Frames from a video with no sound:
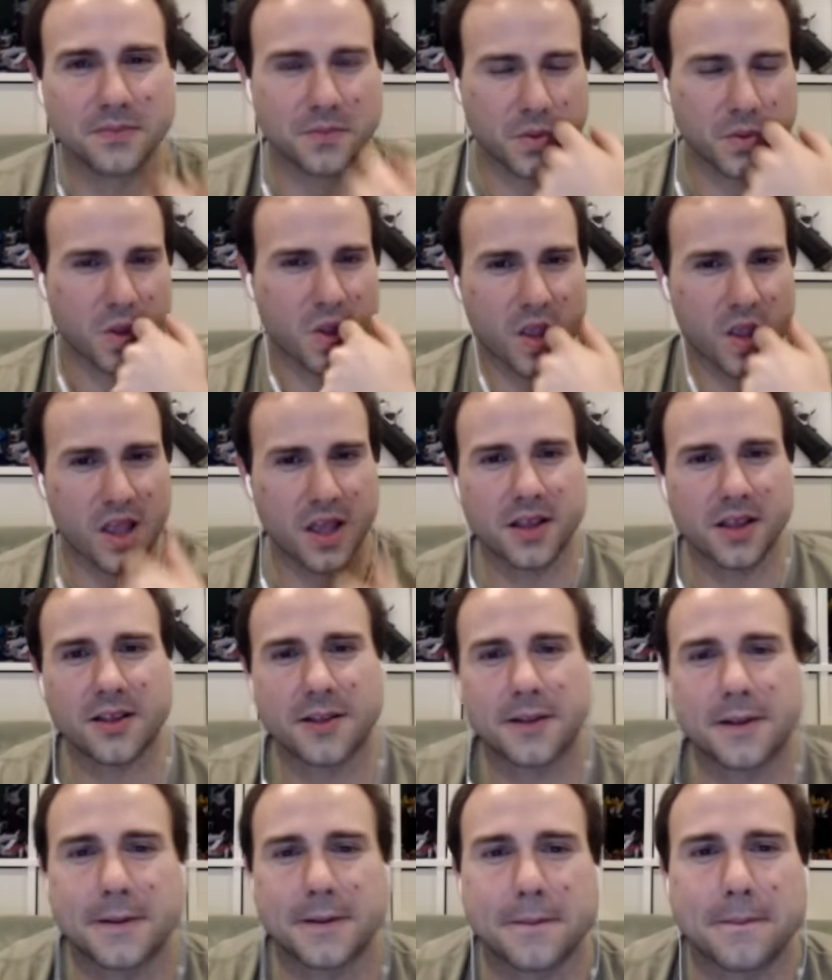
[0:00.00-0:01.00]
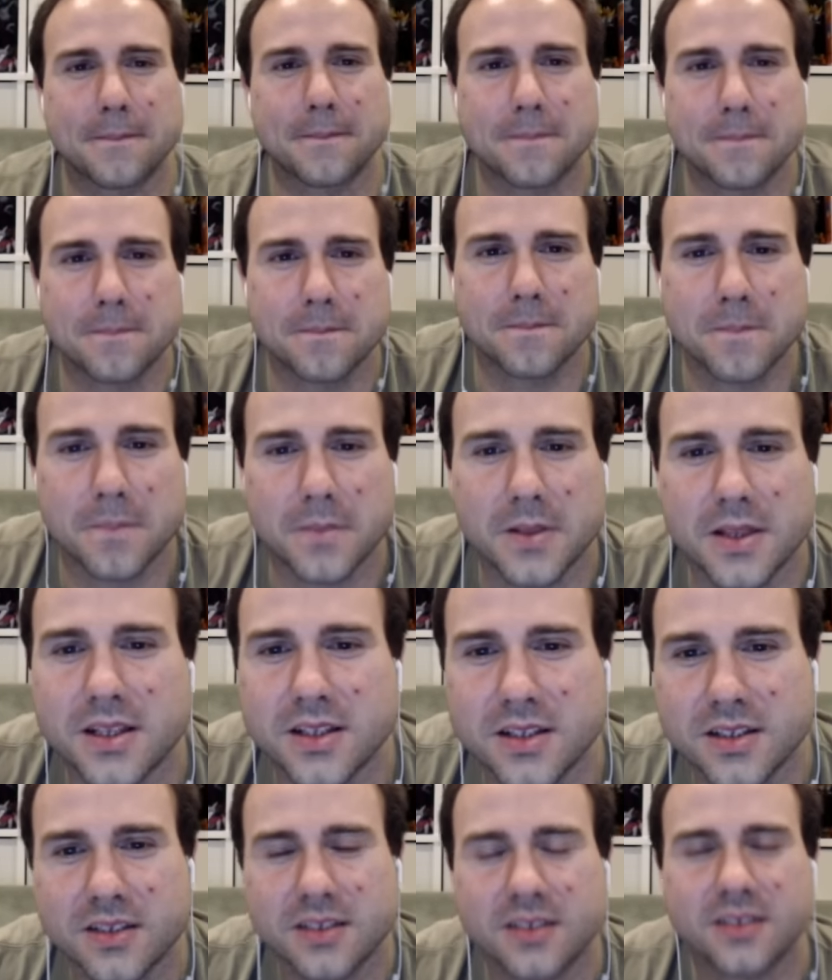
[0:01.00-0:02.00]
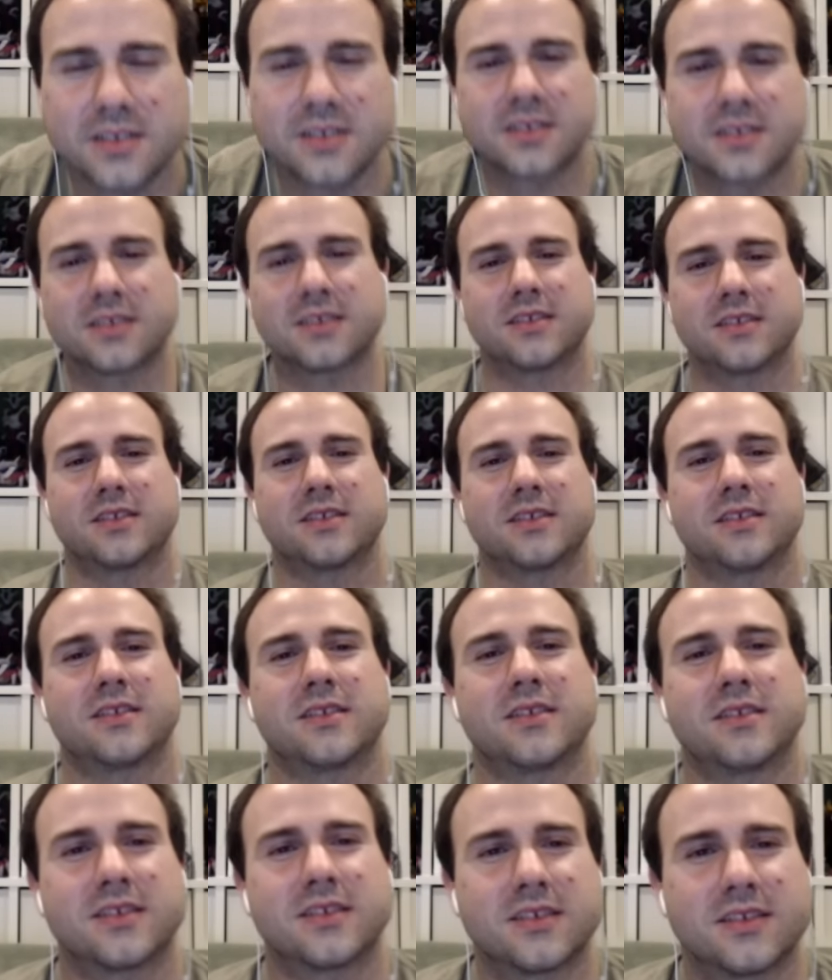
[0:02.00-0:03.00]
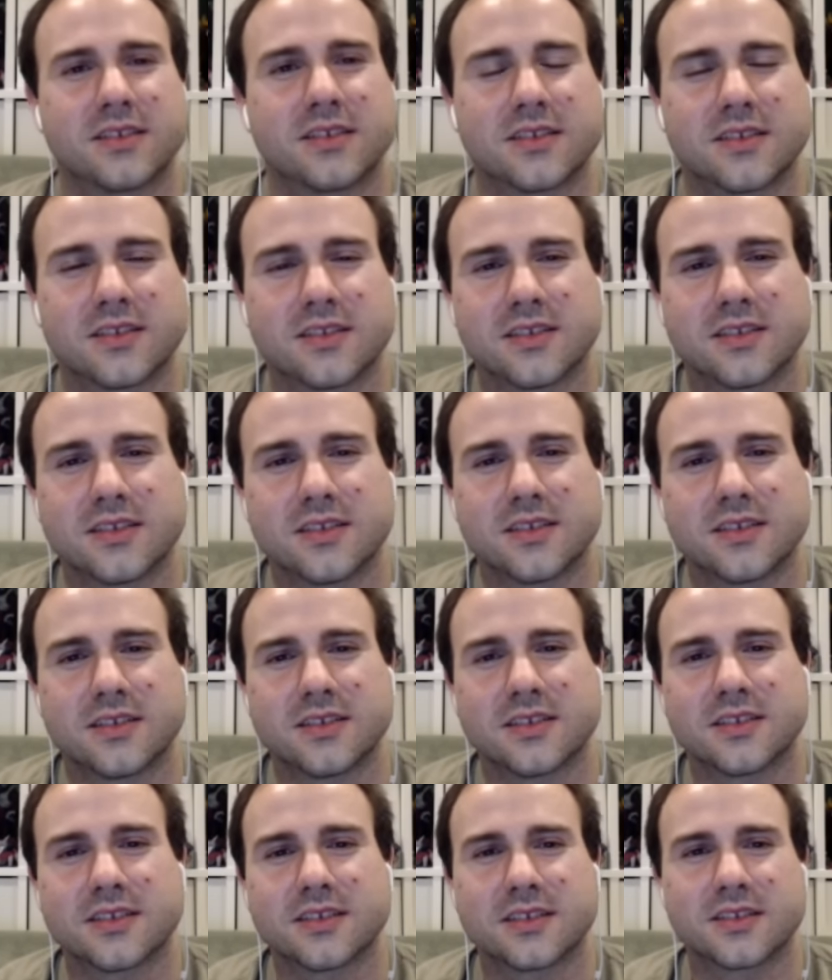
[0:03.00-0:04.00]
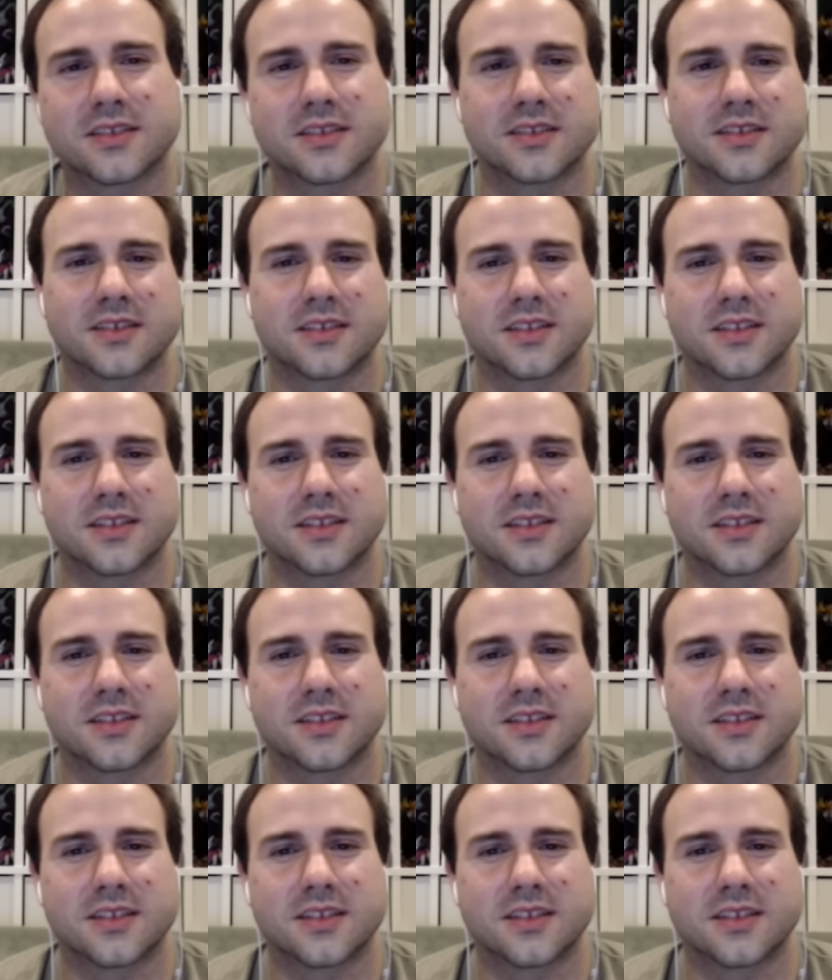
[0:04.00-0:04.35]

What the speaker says: (silent)